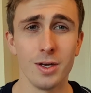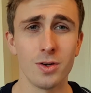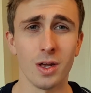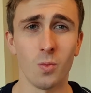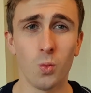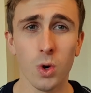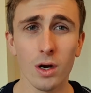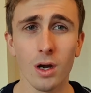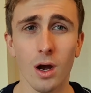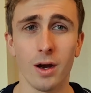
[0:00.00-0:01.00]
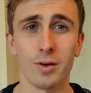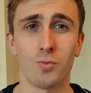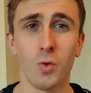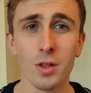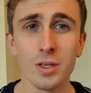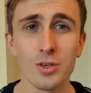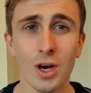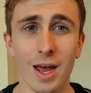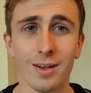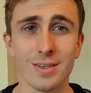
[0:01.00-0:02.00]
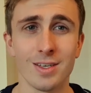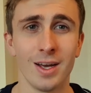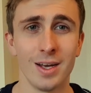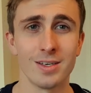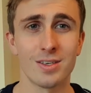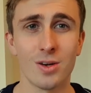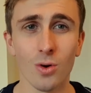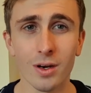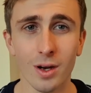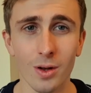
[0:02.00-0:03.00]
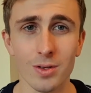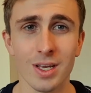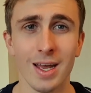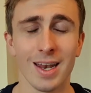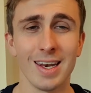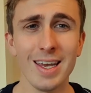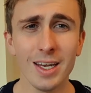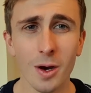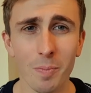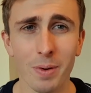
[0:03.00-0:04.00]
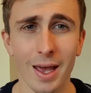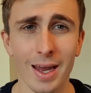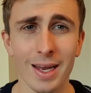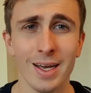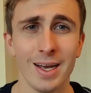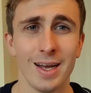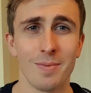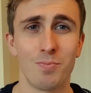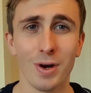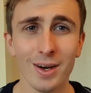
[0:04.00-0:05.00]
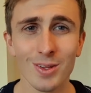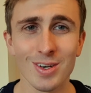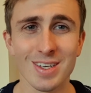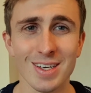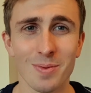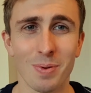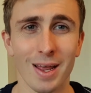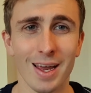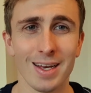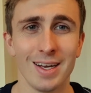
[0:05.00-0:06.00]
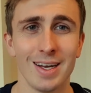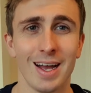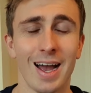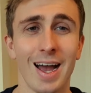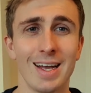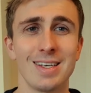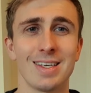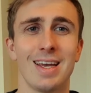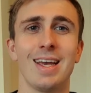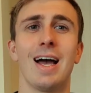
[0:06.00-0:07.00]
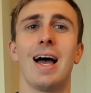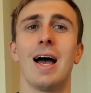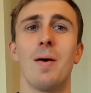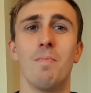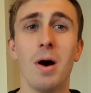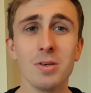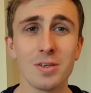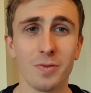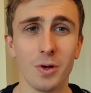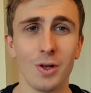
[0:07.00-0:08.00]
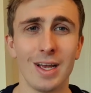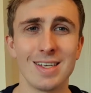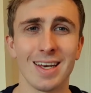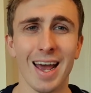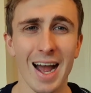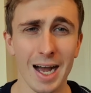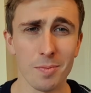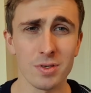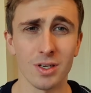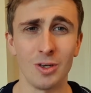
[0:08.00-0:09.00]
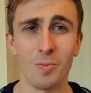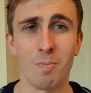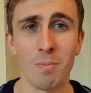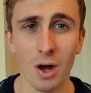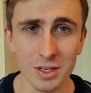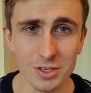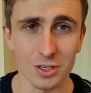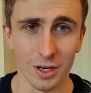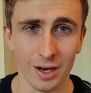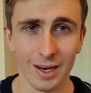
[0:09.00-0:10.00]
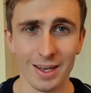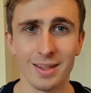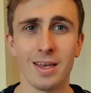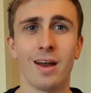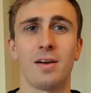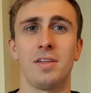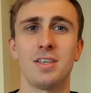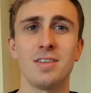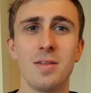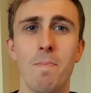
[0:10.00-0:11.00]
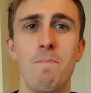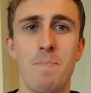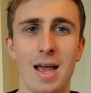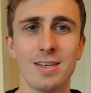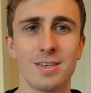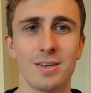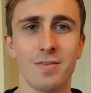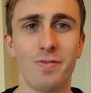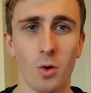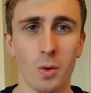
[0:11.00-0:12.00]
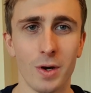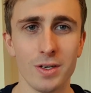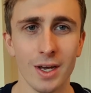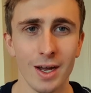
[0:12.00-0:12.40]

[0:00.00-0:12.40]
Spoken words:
who can work hard, run the channels, score goals, link up play, bring others into play, and most of all is an absolute monster in the air. This is the best forward